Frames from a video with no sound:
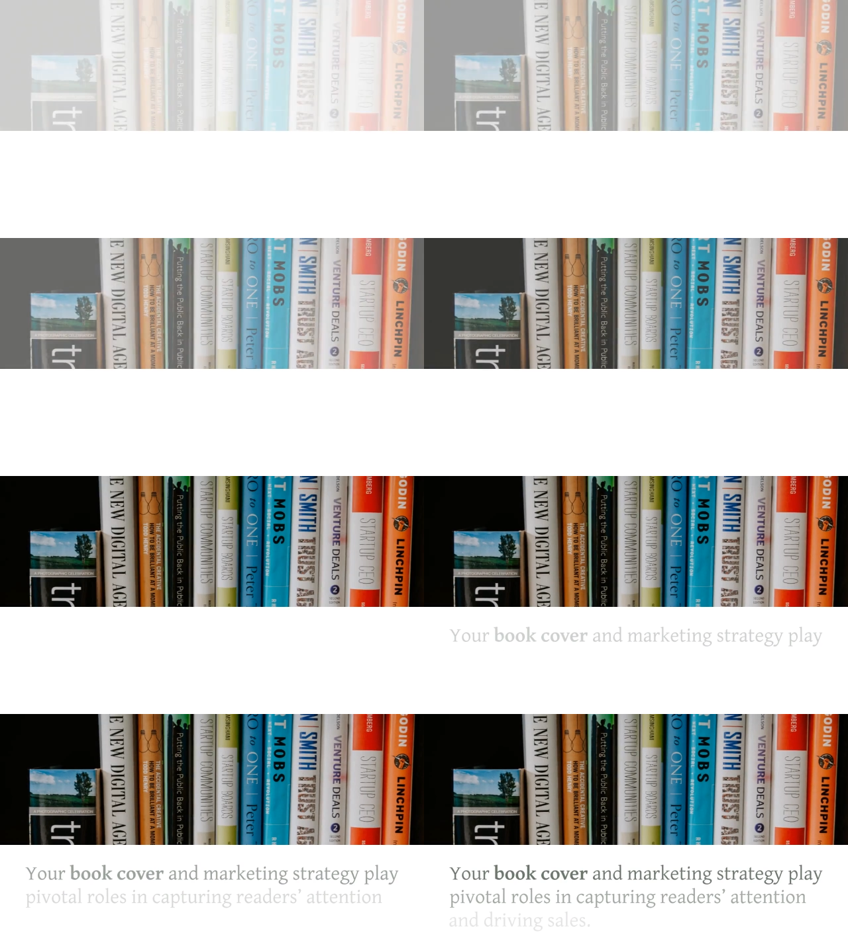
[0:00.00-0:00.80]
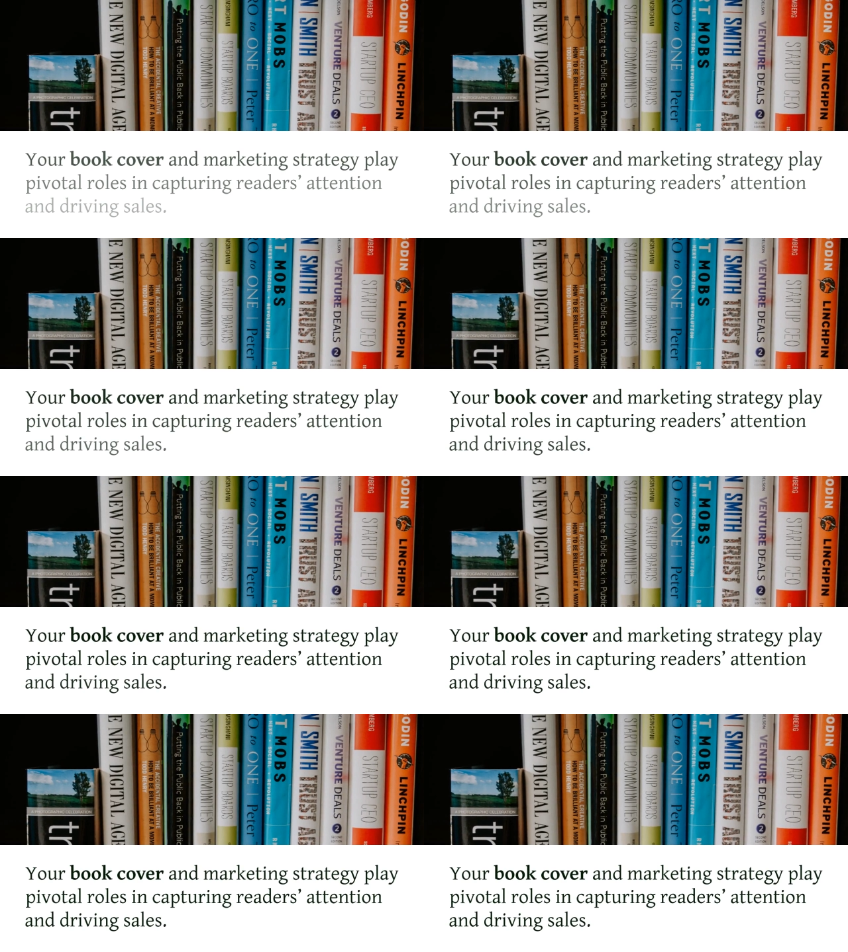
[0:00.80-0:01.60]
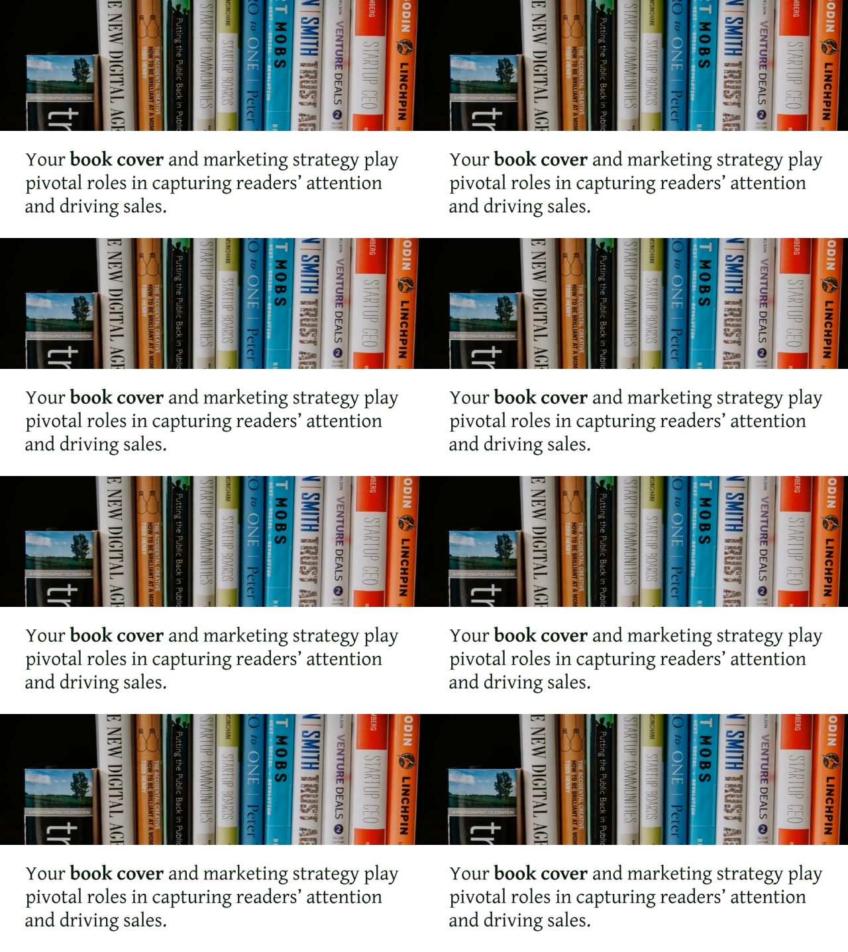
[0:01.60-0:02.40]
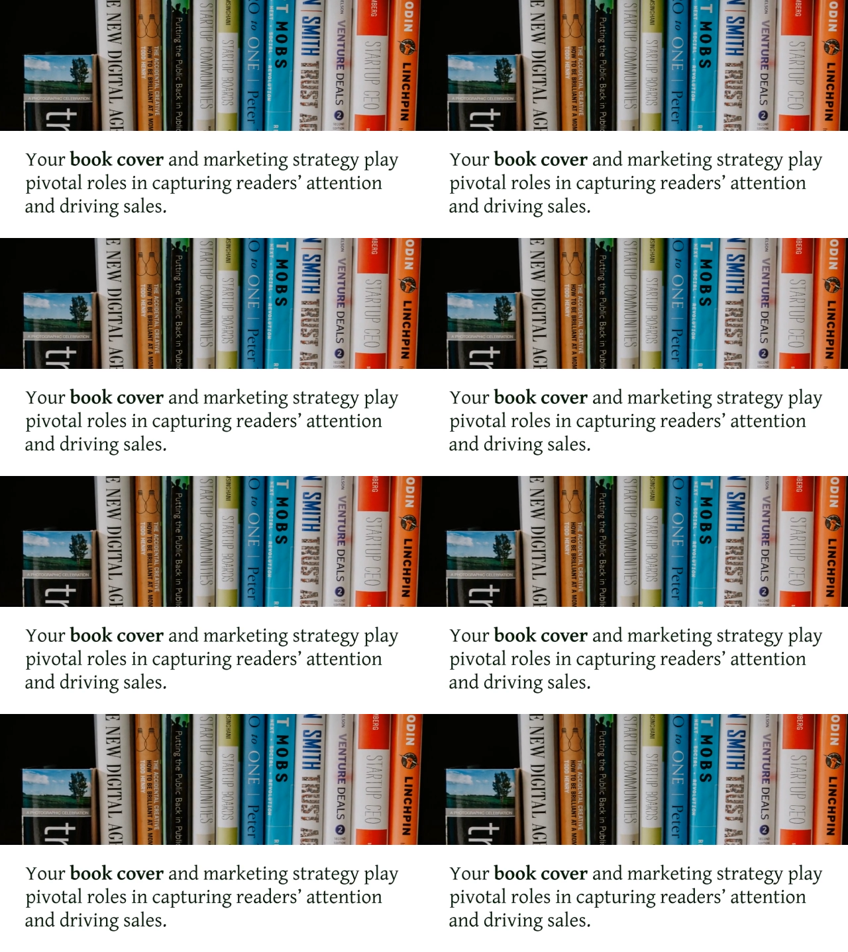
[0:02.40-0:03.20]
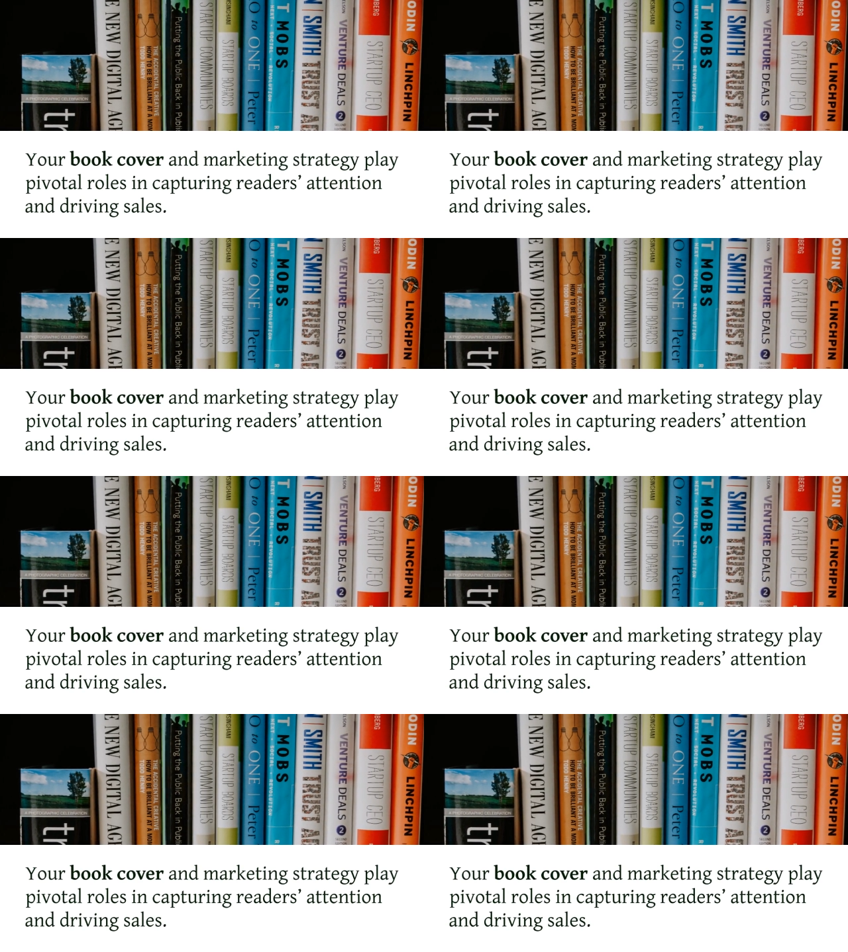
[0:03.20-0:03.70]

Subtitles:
[unreadable: no face in view]